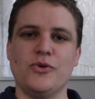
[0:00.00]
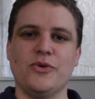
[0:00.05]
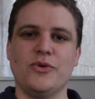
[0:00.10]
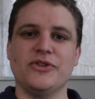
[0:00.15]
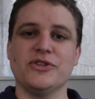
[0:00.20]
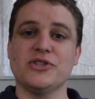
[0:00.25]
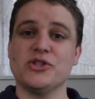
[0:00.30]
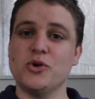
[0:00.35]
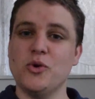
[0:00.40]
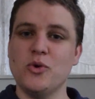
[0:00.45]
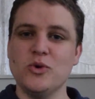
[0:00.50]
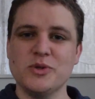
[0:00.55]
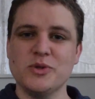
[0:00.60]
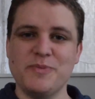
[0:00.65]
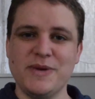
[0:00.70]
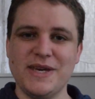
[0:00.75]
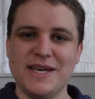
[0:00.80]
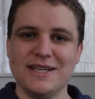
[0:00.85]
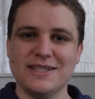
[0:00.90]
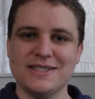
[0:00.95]
with the scores
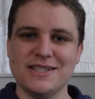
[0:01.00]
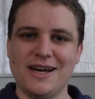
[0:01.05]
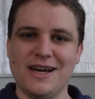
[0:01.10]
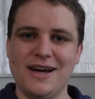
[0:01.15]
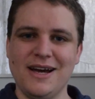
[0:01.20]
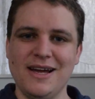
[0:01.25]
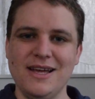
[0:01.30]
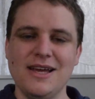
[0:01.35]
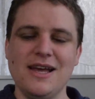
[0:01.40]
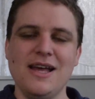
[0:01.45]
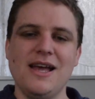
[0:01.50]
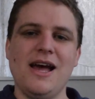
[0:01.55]
being tied,